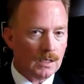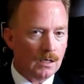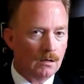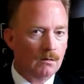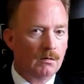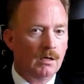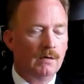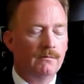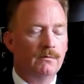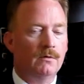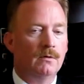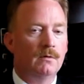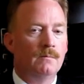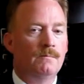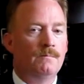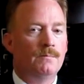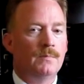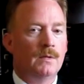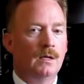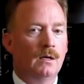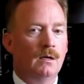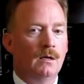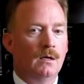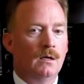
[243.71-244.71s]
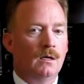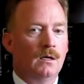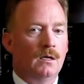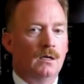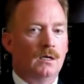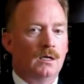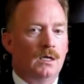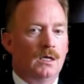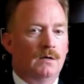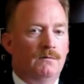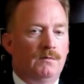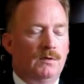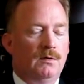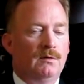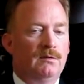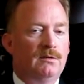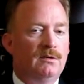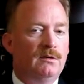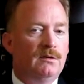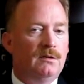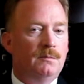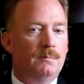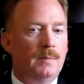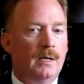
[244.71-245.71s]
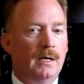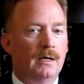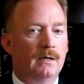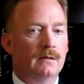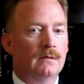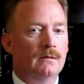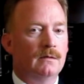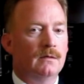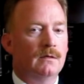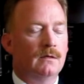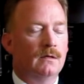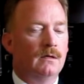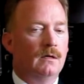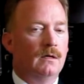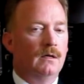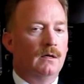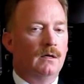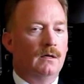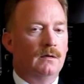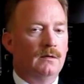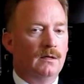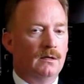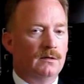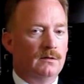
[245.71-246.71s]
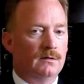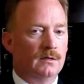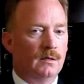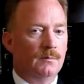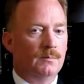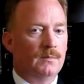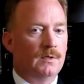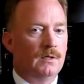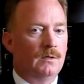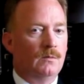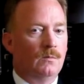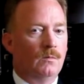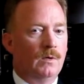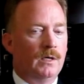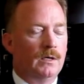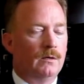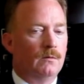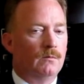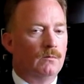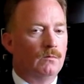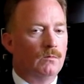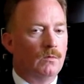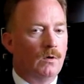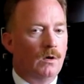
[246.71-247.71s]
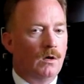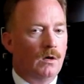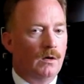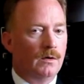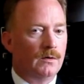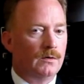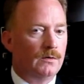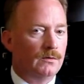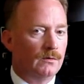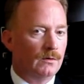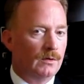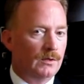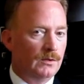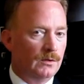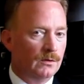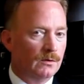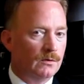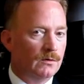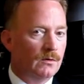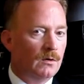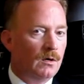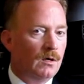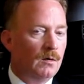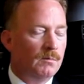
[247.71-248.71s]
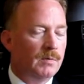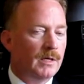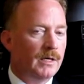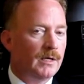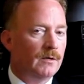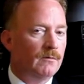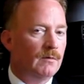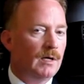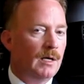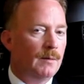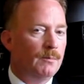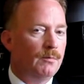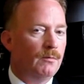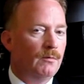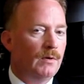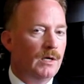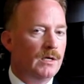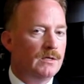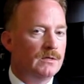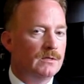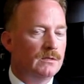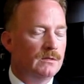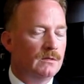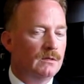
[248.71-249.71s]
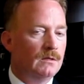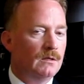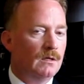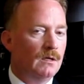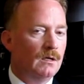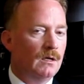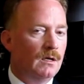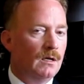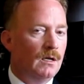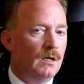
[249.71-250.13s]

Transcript: However, if you suspect that something went wrong during your gallbladder operation